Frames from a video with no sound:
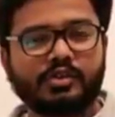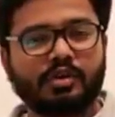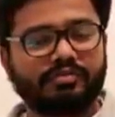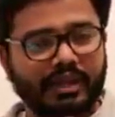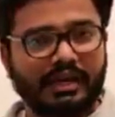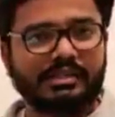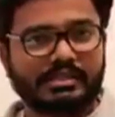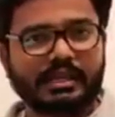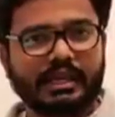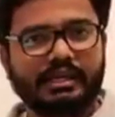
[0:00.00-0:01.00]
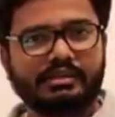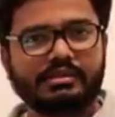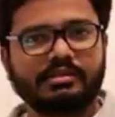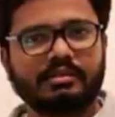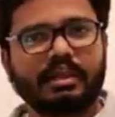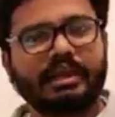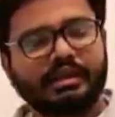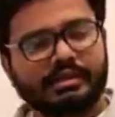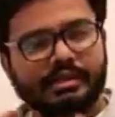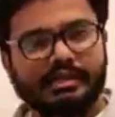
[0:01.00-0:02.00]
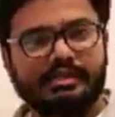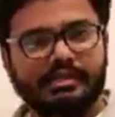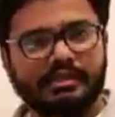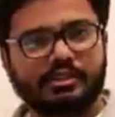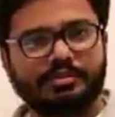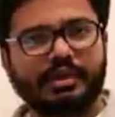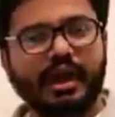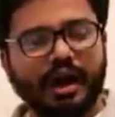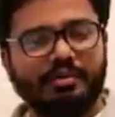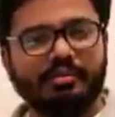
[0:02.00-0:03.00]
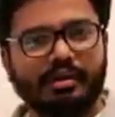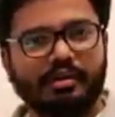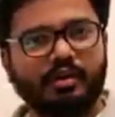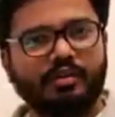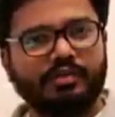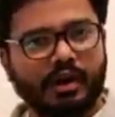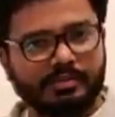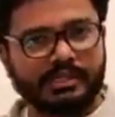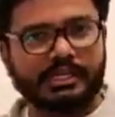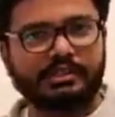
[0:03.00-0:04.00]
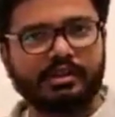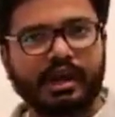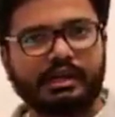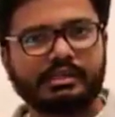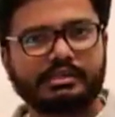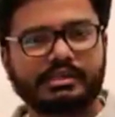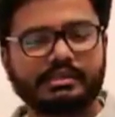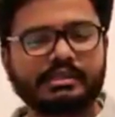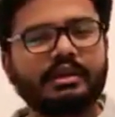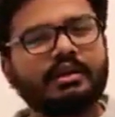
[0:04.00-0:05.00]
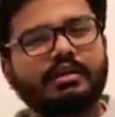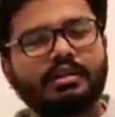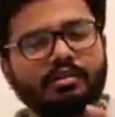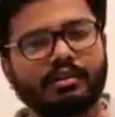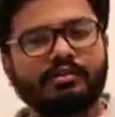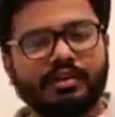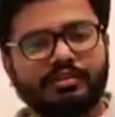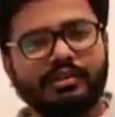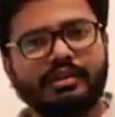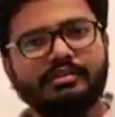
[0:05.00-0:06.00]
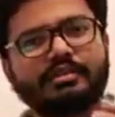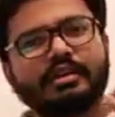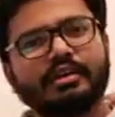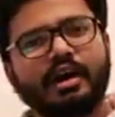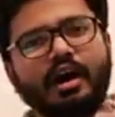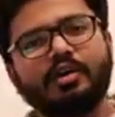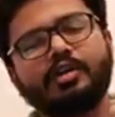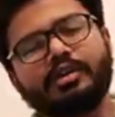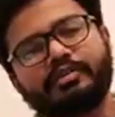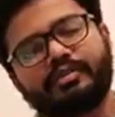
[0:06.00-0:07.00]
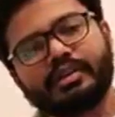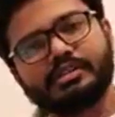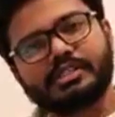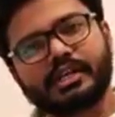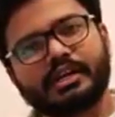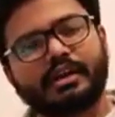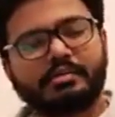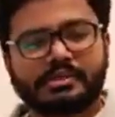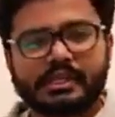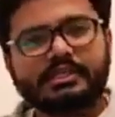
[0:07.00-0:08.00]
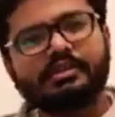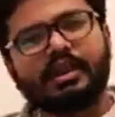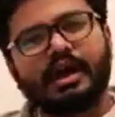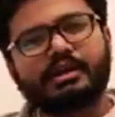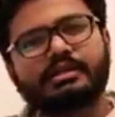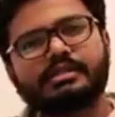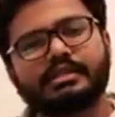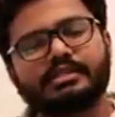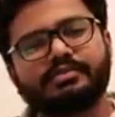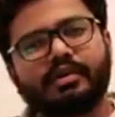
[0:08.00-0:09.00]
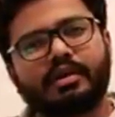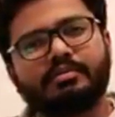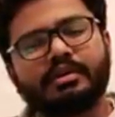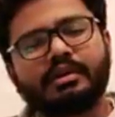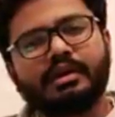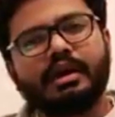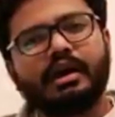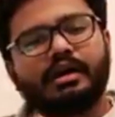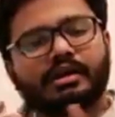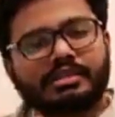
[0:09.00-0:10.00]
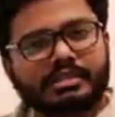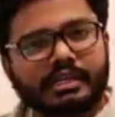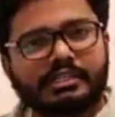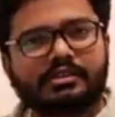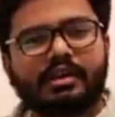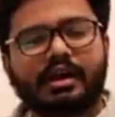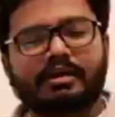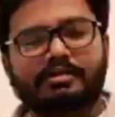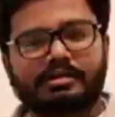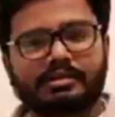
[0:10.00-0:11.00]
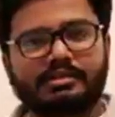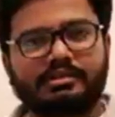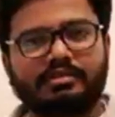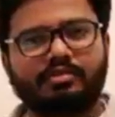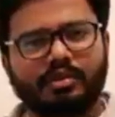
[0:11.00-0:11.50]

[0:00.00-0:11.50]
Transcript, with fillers: So if that is the case, it is considered to be hallmark of obstructive lung disease. Now the question is, how do you differentiate obstructive lung disease from a restrictive lung disease?